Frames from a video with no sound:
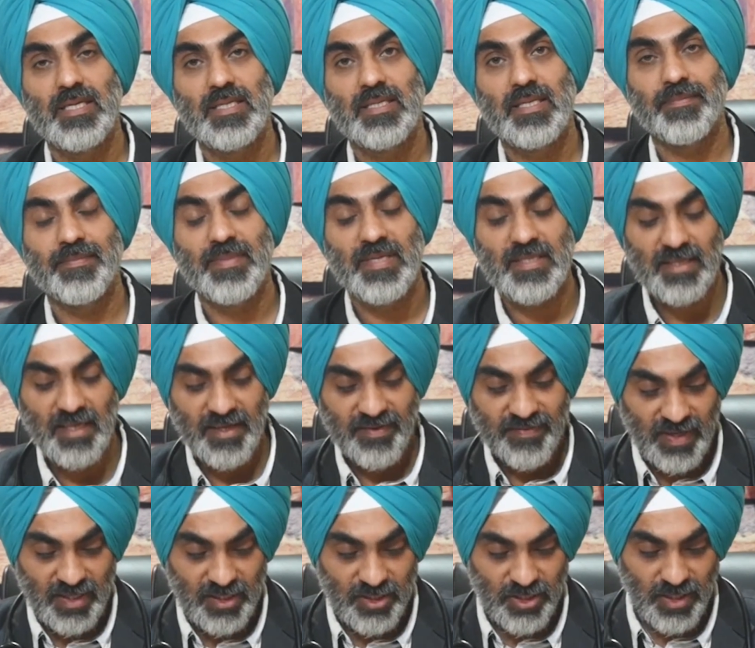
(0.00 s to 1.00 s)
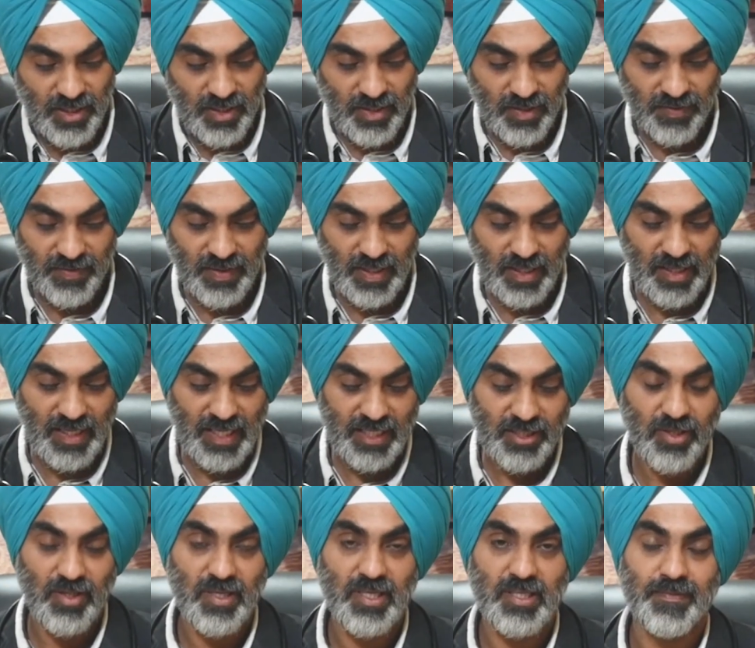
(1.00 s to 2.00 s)
The basic function of the
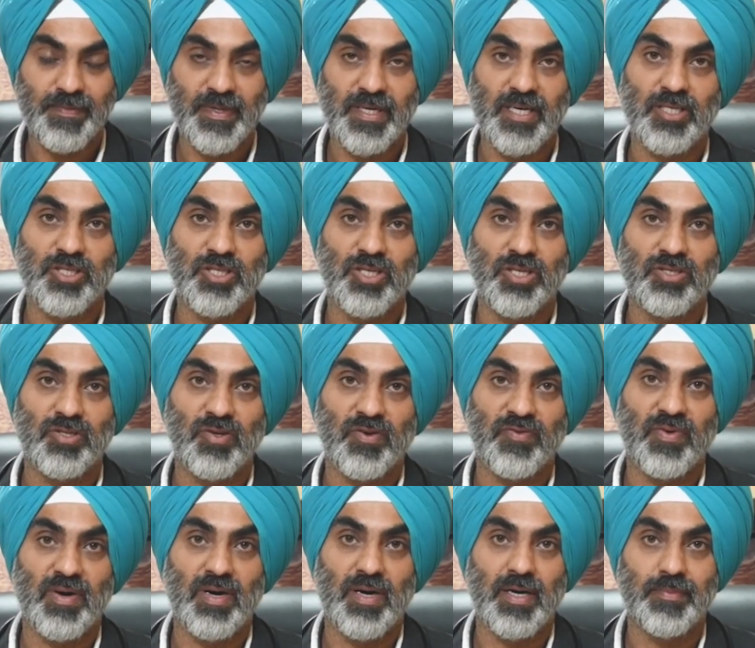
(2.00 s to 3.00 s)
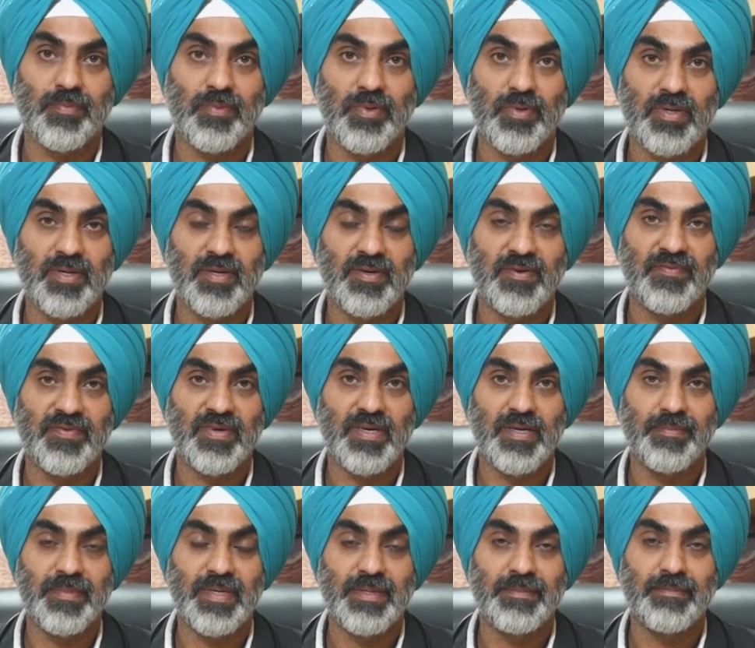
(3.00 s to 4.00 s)
cholesterol is production of hormone,
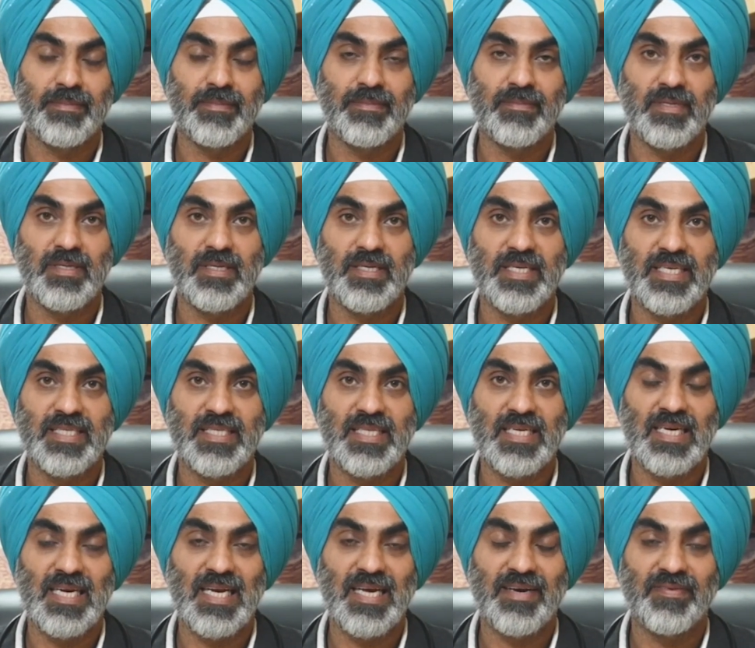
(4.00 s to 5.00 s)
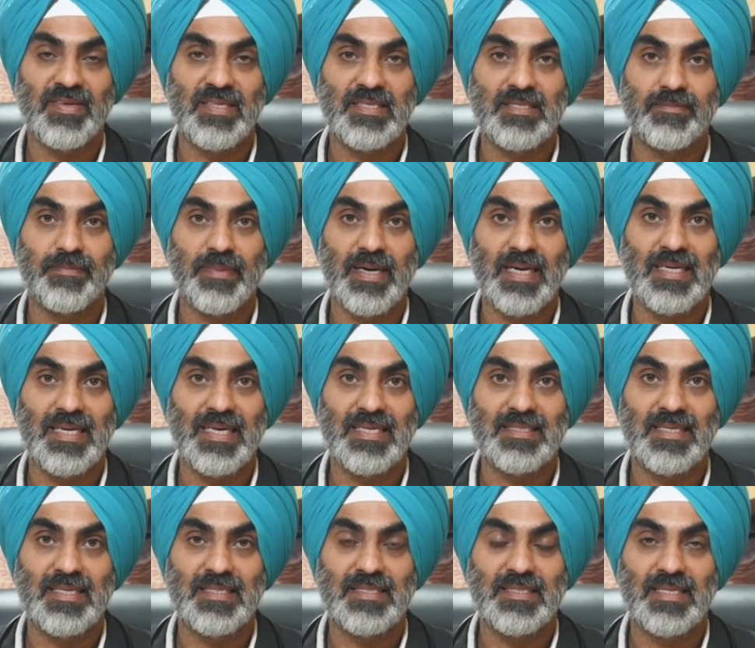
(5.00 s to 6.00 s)
vitamin D3 levels, bile
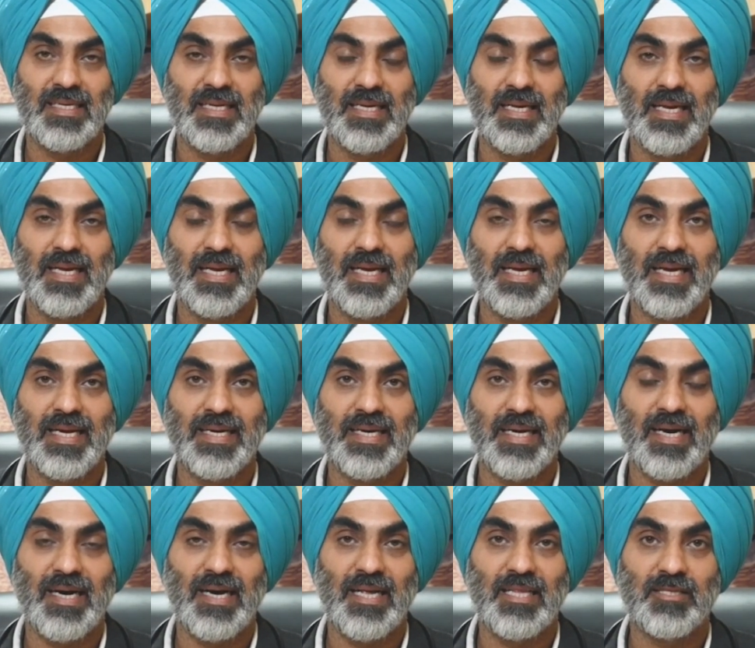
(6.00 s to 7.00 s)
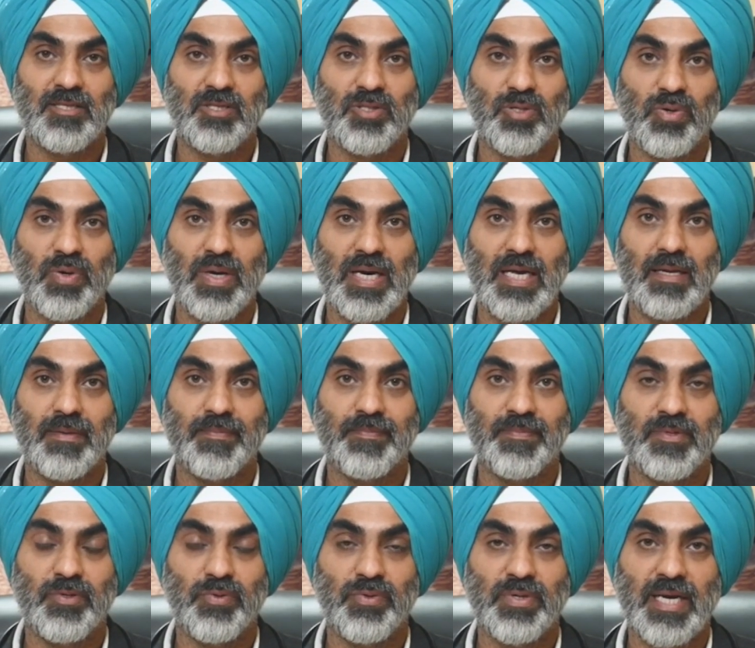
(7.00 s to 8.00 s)
acids, and also help
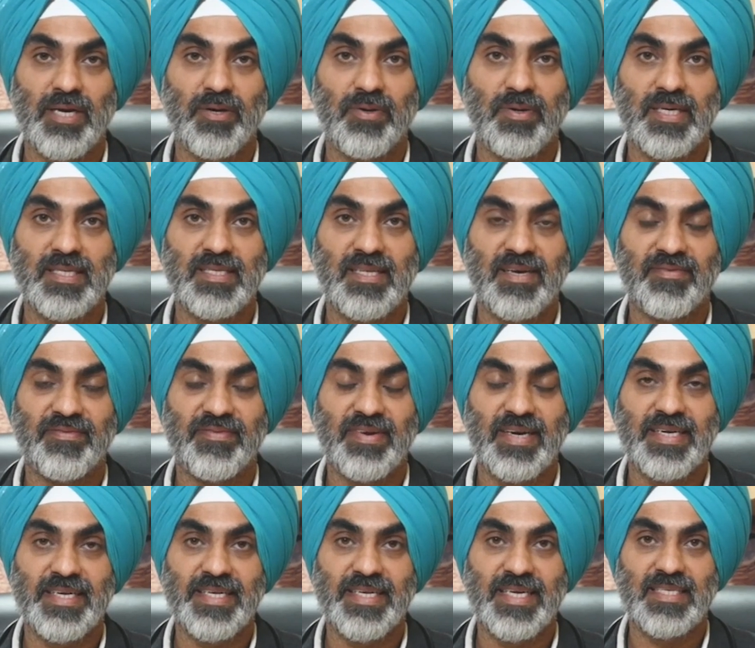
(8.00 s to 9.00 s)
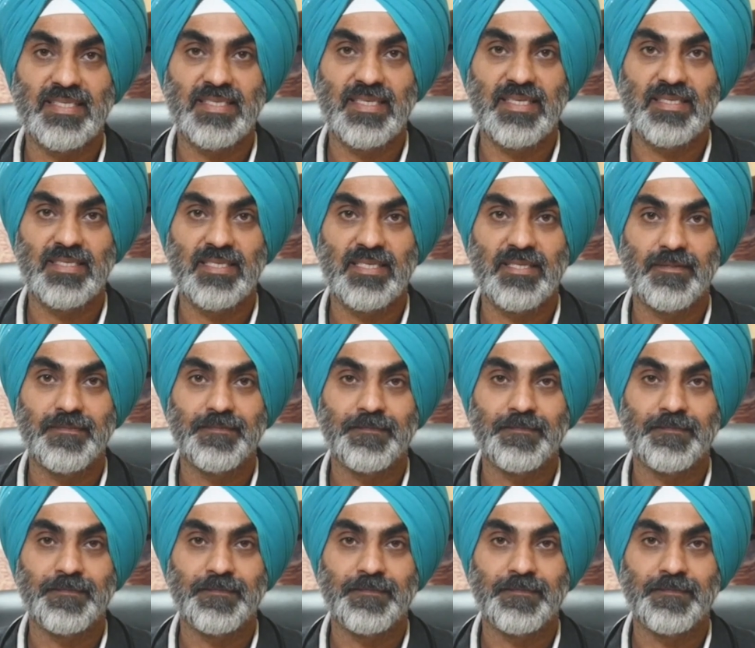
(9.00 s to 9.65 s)
to regulate the fatty acids.